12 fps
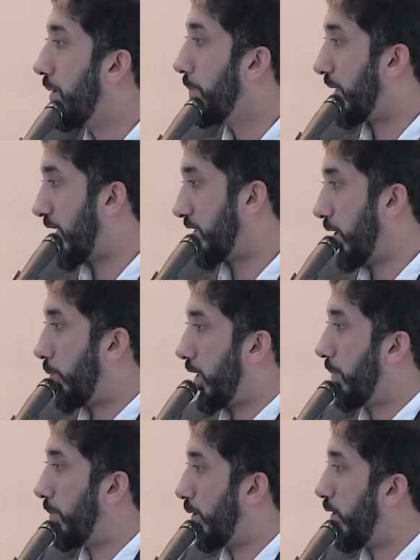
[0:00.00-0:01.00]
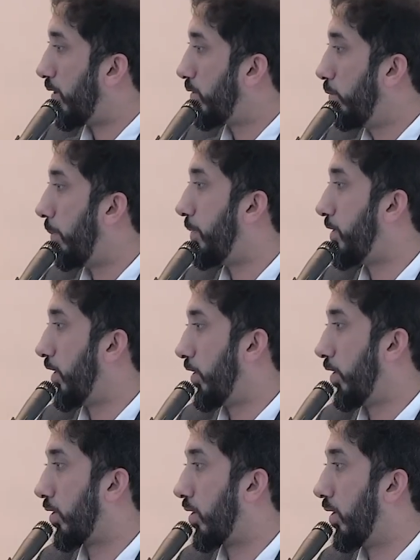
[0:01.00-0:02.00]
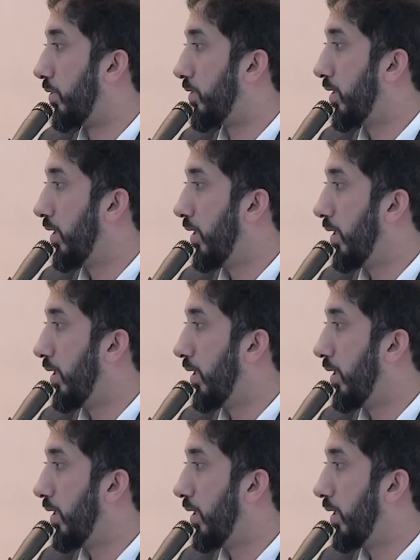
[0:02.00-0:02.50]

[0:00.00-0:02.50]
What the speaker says: because they want to belong to a particular cult.